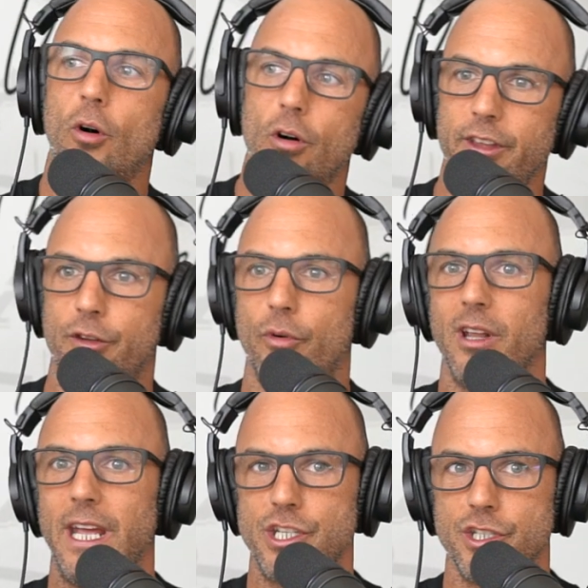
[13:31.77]
all these
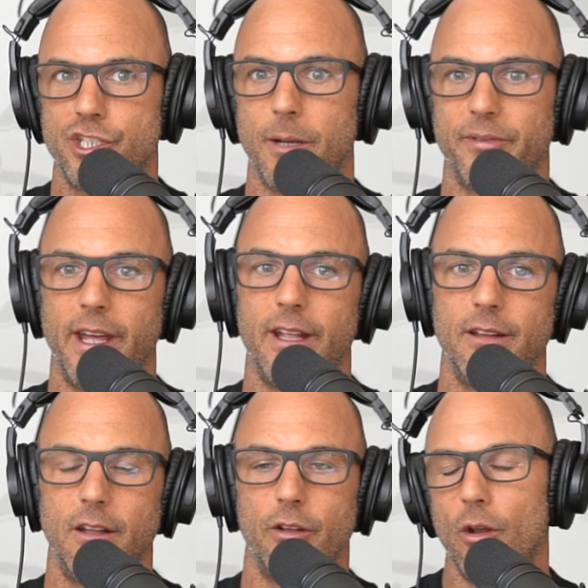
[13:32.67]
relationships.
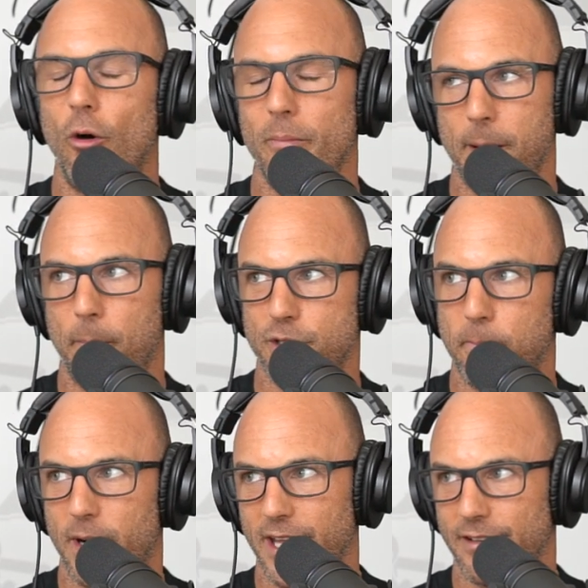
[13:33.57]
And, you know, you don't make
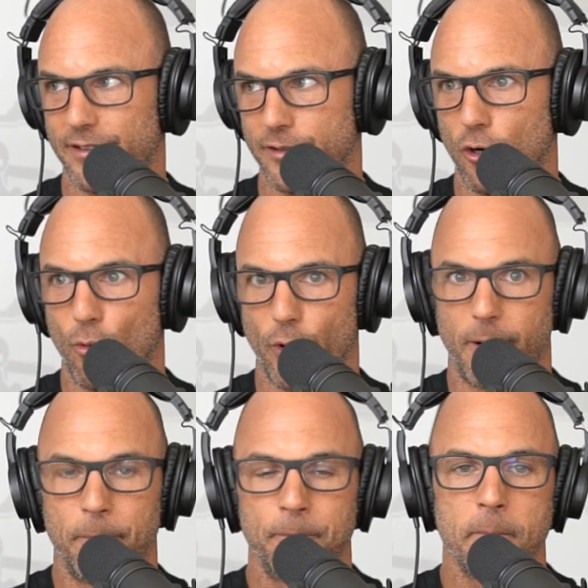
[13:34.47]
much money as a
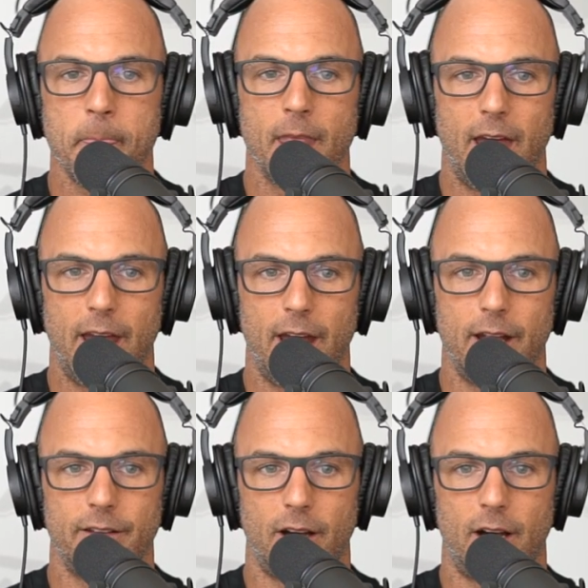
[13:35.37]
snowboarder.
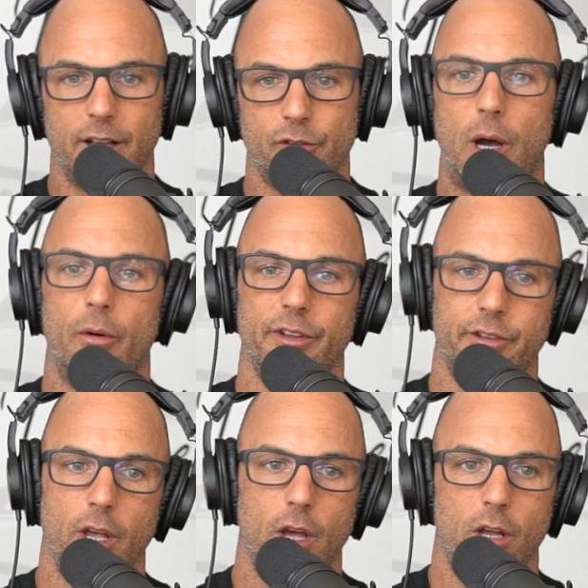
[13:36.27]
And uh, so I
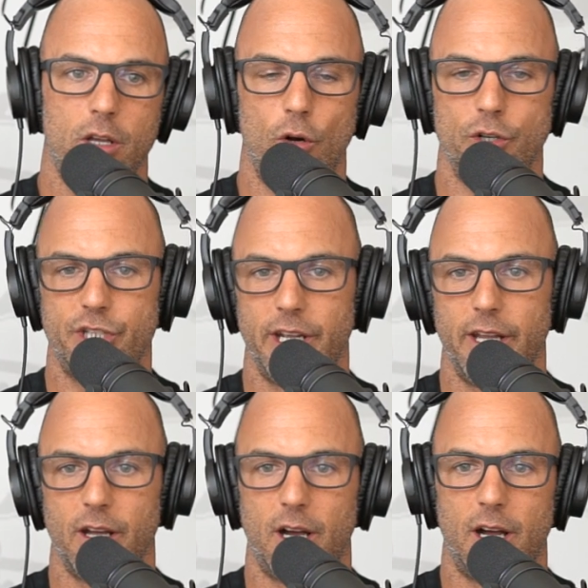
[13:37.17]
was
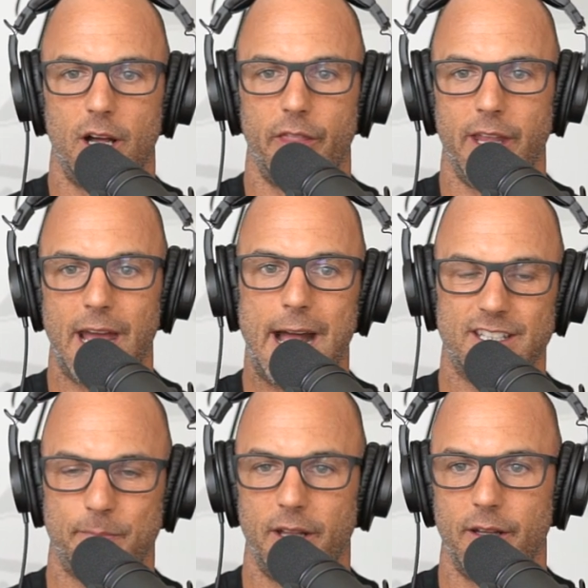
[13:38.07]
coaching uh, the
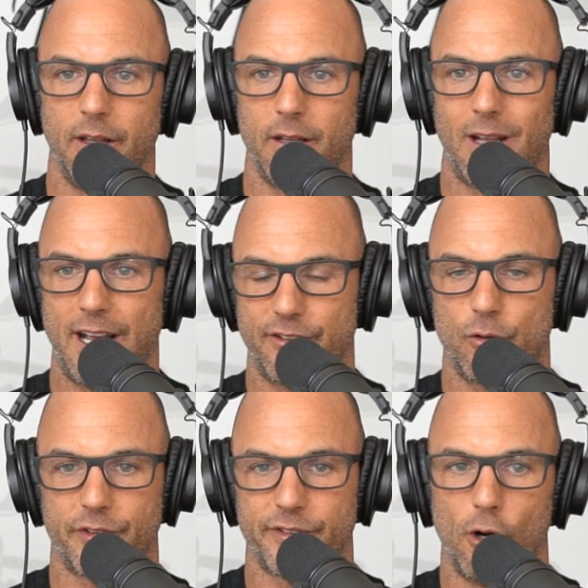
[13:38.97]
Aspen High
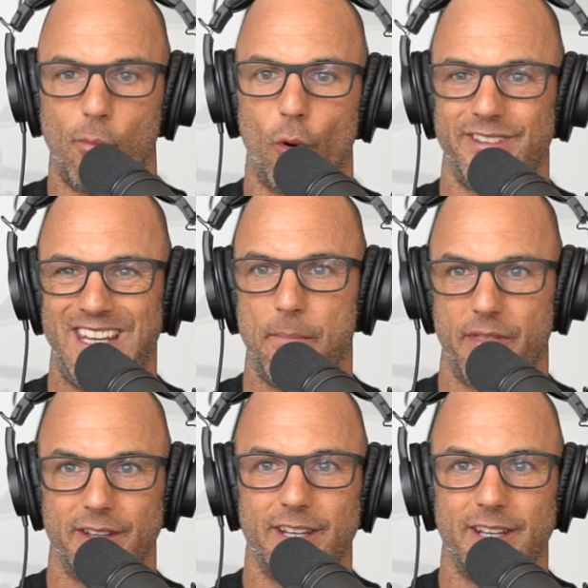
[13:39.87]
School snowboard team at the